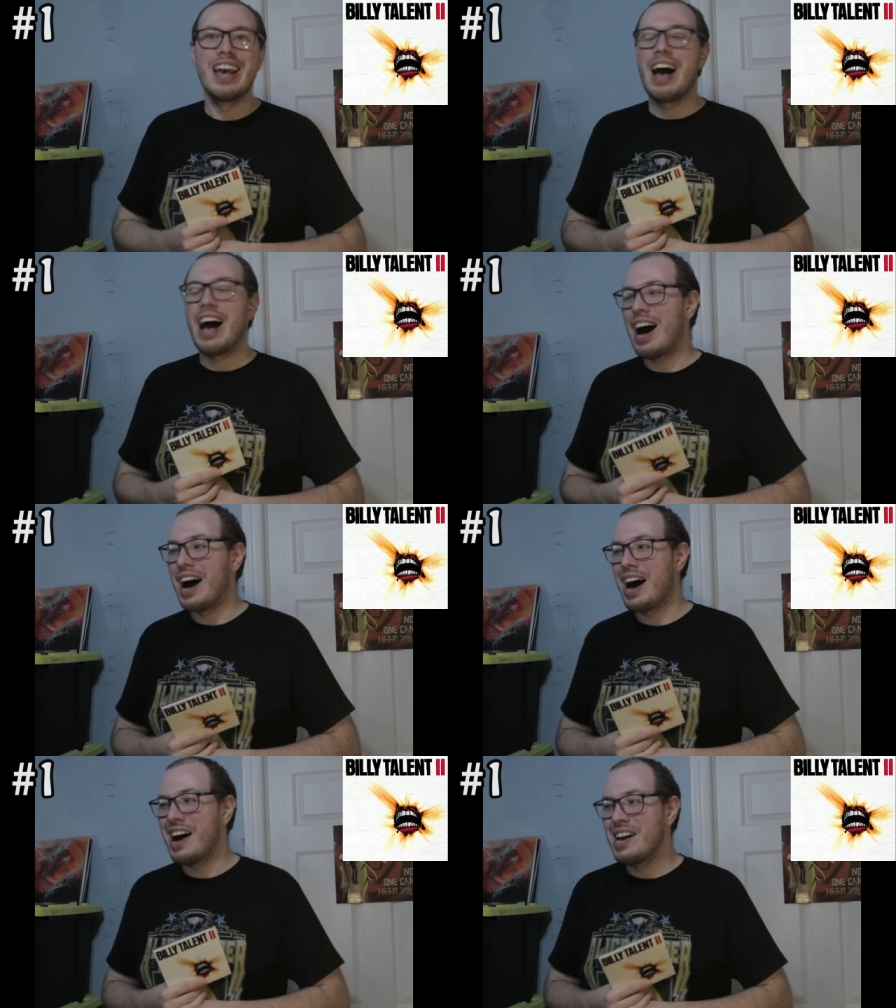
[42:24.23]

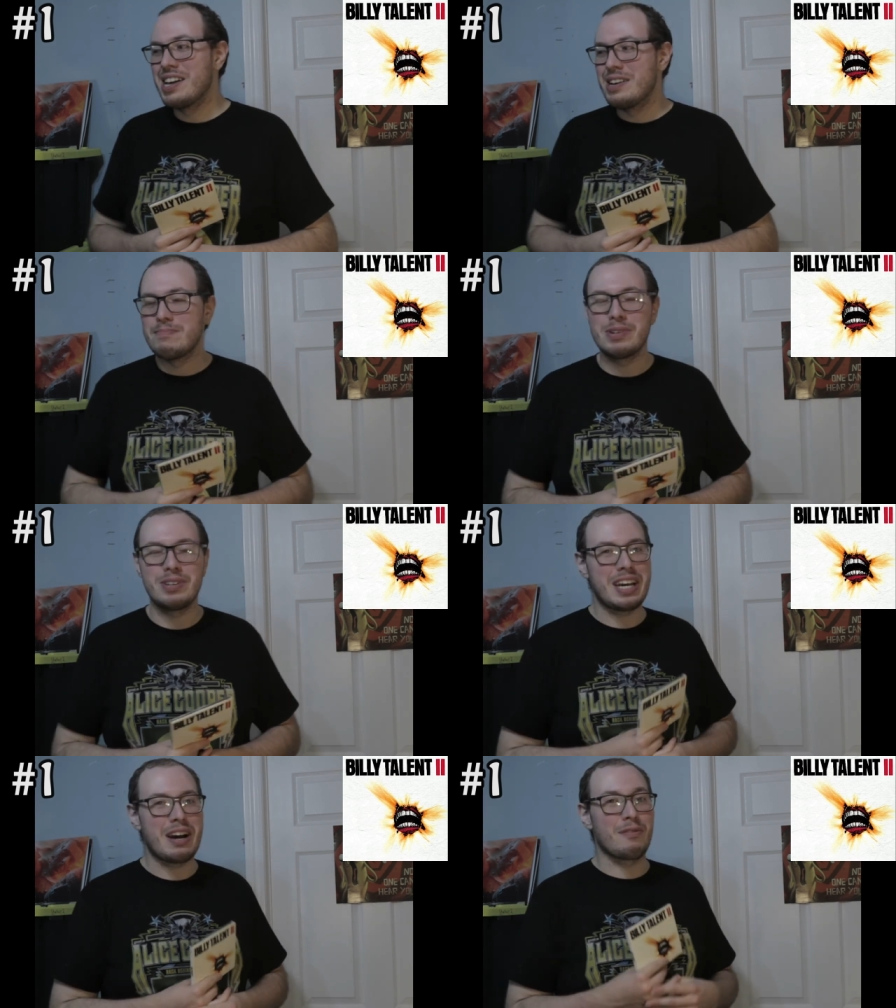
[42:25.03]
Uh, Billy
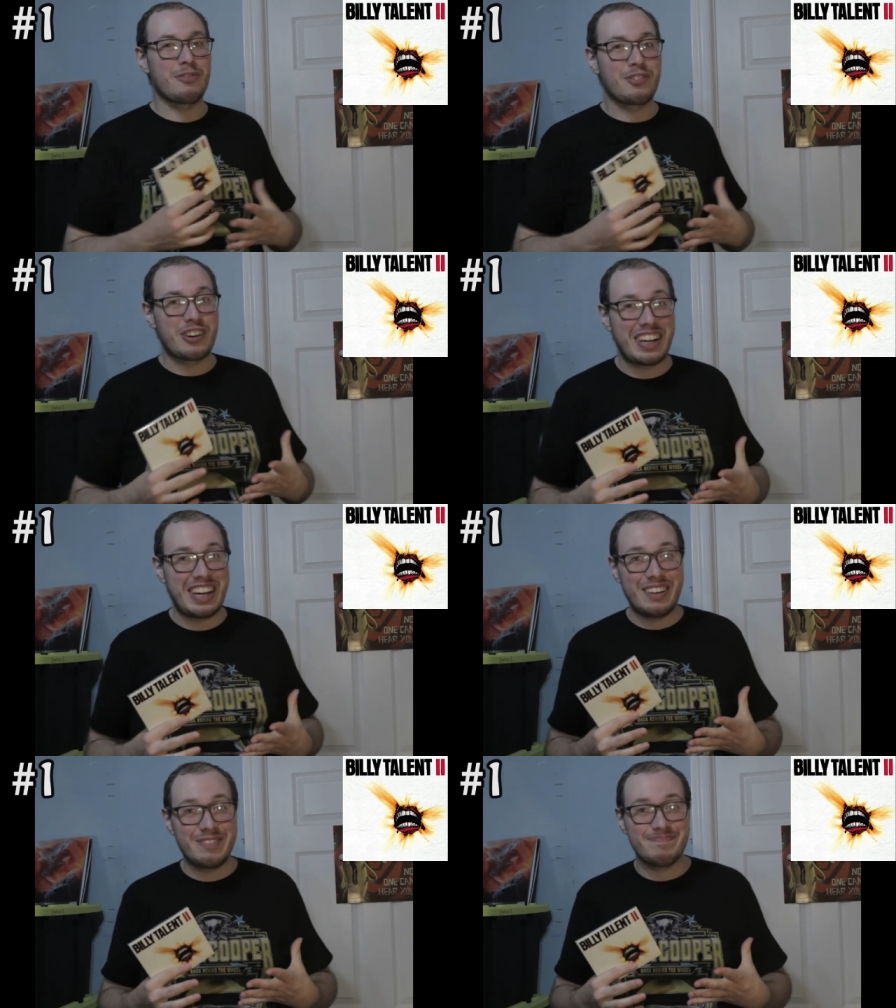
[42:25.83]
Talent
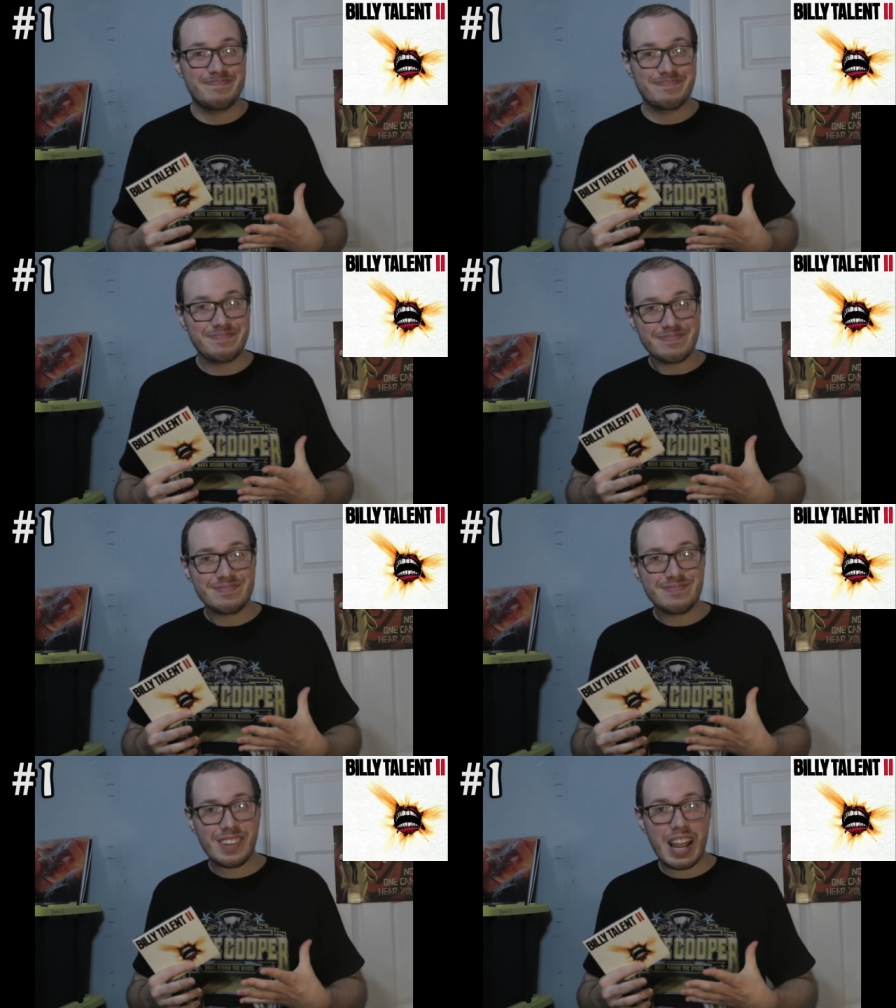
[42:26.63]
3
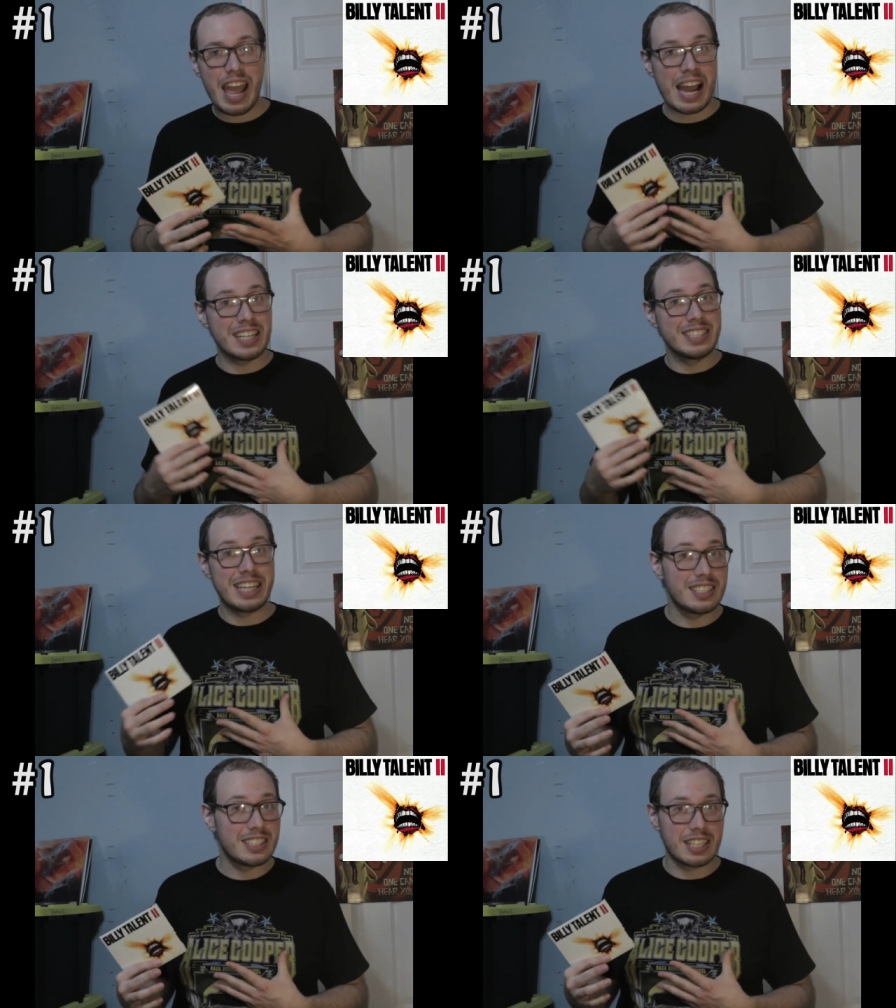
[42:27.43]
and
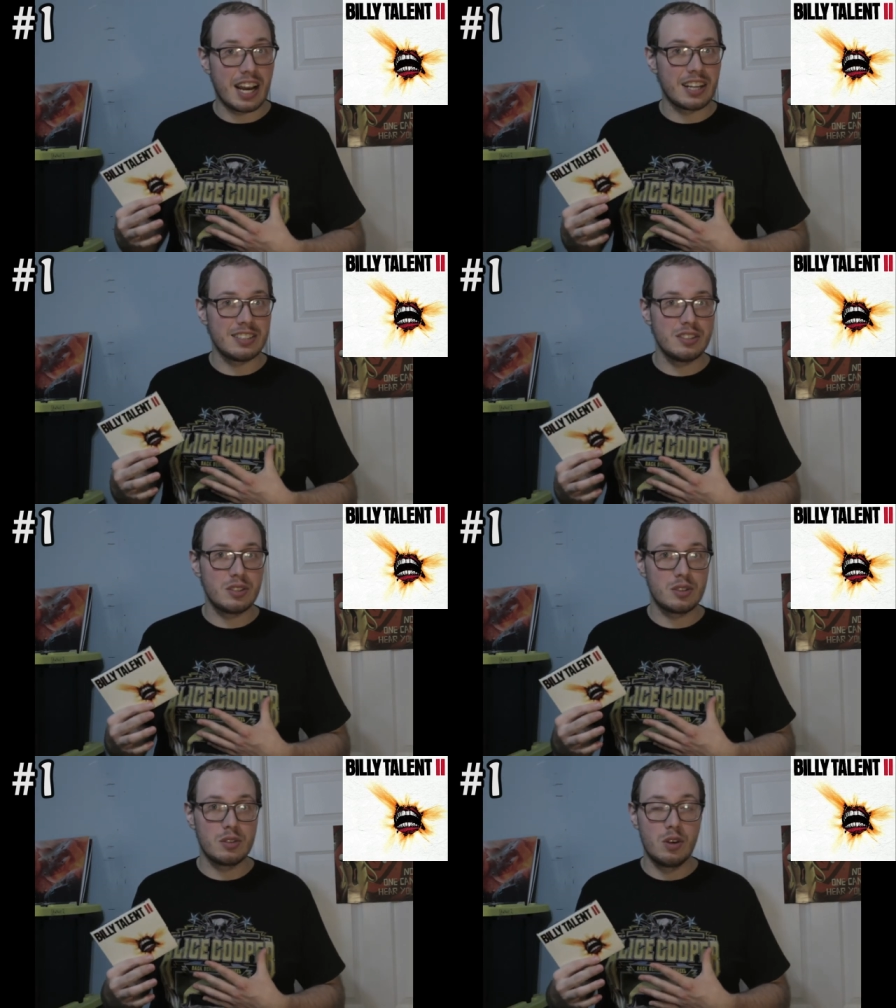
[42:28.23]
Dead
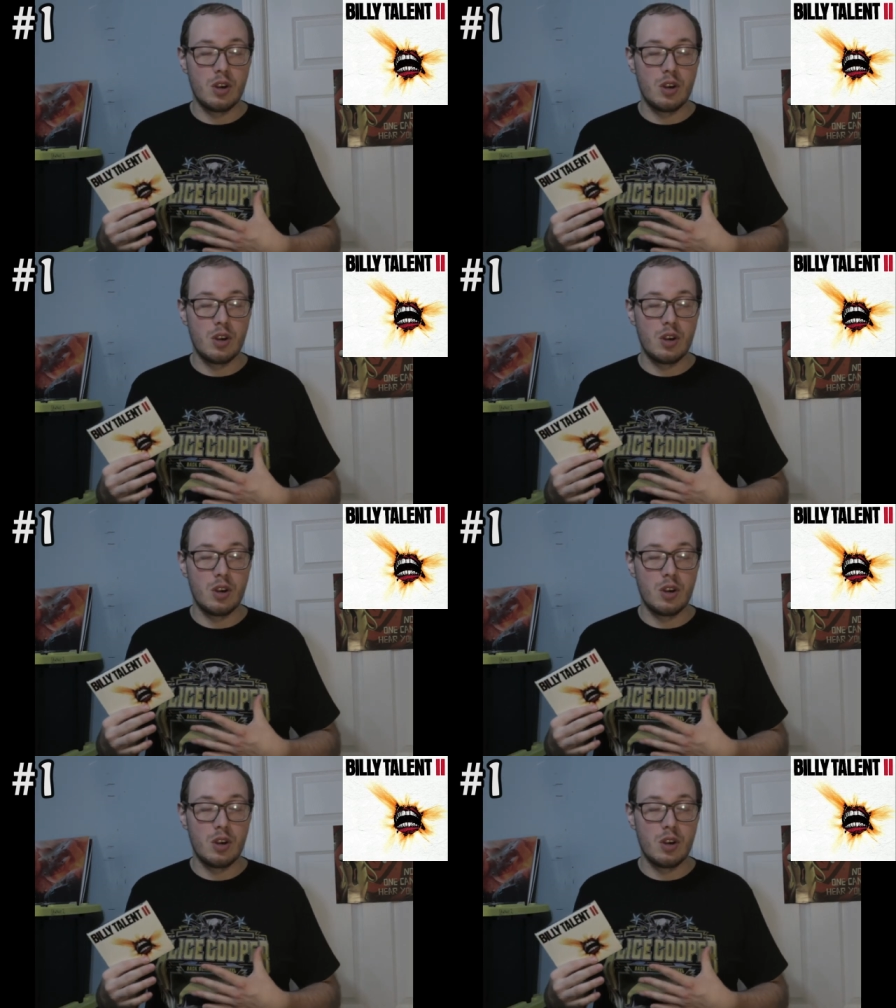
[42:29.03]
Silence.